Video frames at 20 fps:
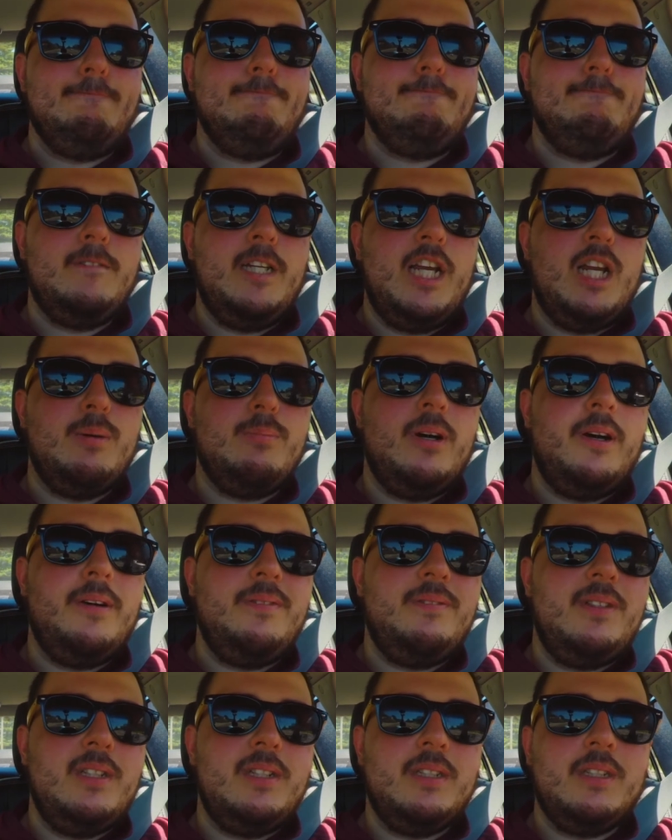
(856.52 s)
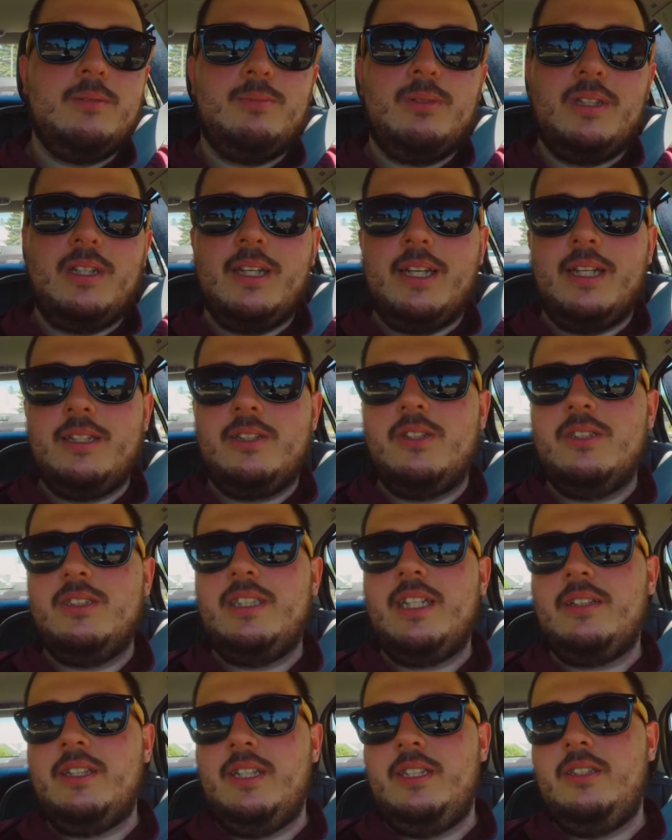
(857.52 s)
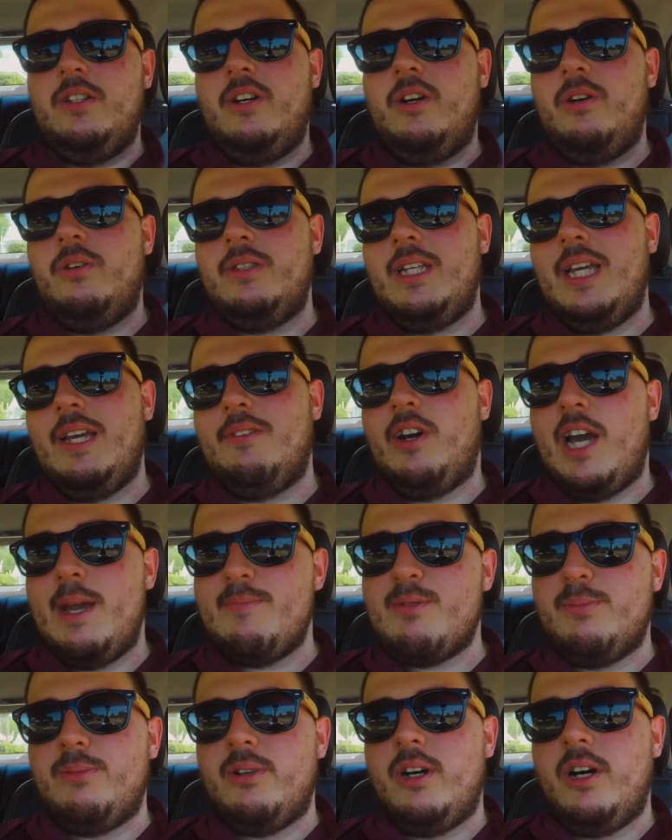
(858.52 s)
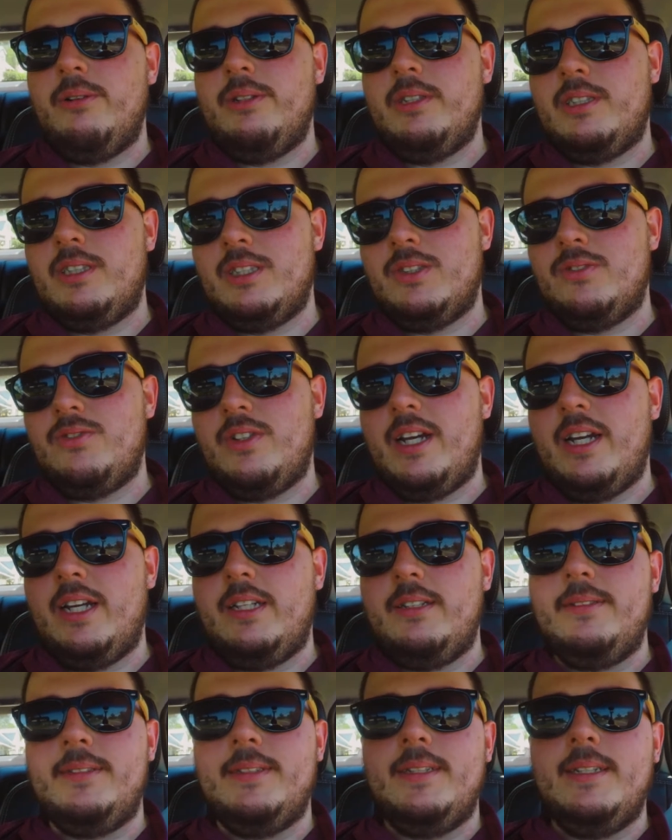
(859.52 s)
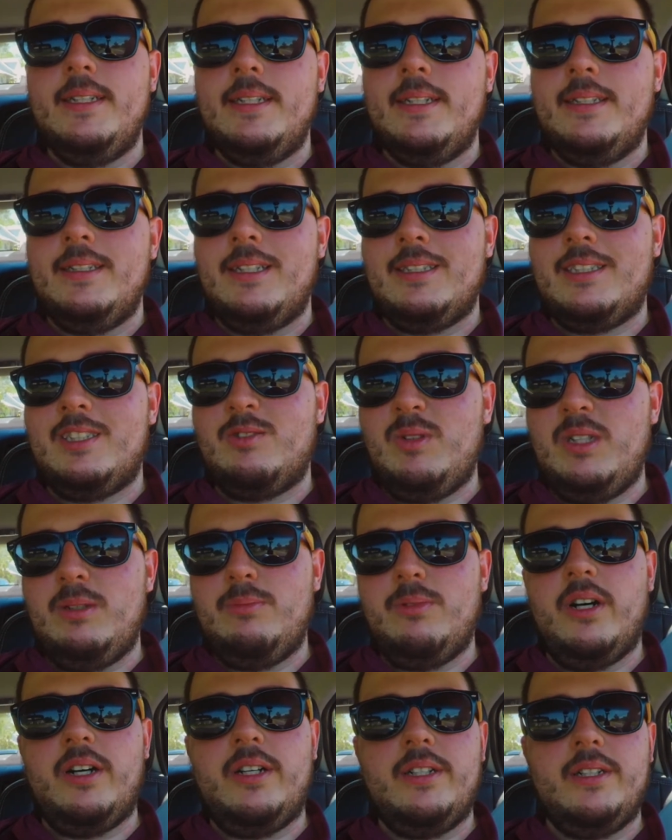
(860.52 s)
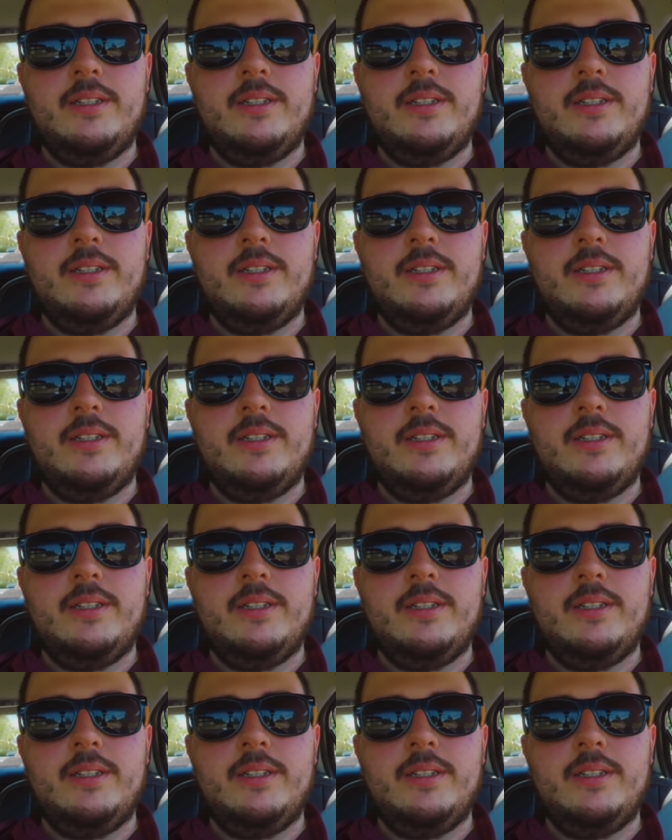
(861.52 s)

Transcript: airball field, but it turns out they don't. They have hyperball, which is fine. That's speedball.